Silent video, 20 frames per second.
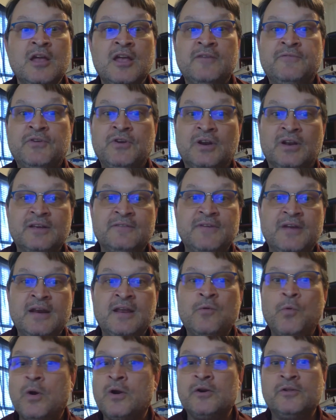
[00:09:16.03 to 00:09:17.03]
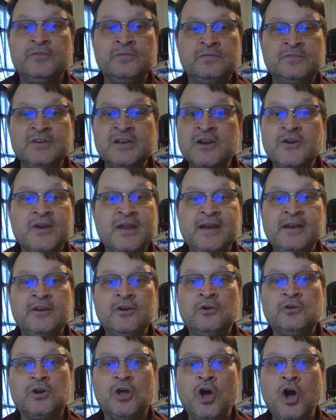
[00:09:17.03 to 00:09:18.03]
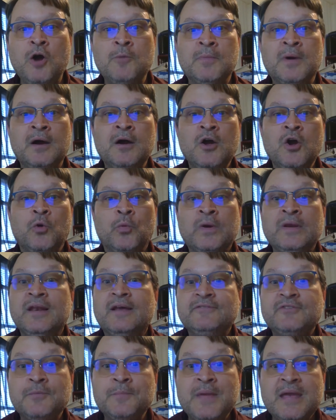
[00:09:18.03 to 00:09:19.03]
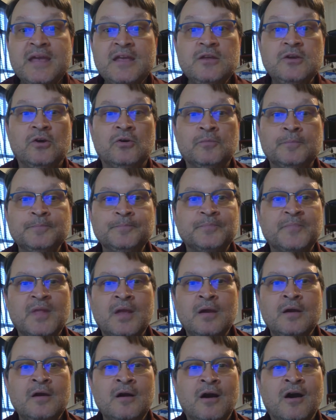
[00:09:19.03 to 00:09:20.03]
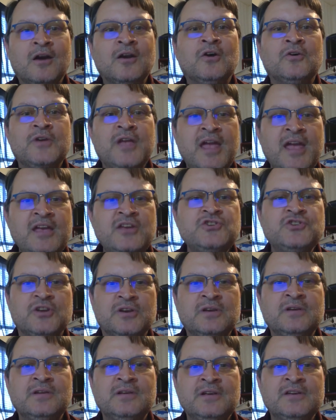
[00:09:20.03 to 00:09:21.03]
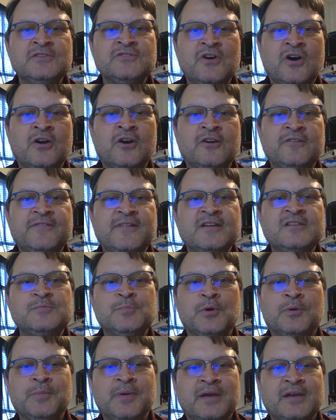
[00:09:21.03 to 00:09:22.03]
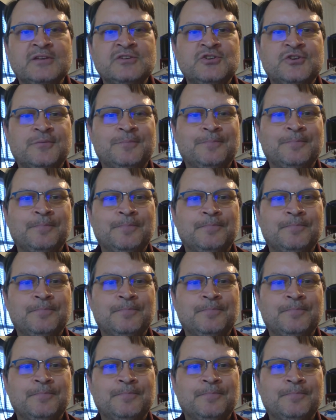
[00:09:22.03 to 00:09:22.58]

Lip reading: If you live anywhere near Enid, Oklahoma, we'd love to meet you. Our location is on our Facebook page.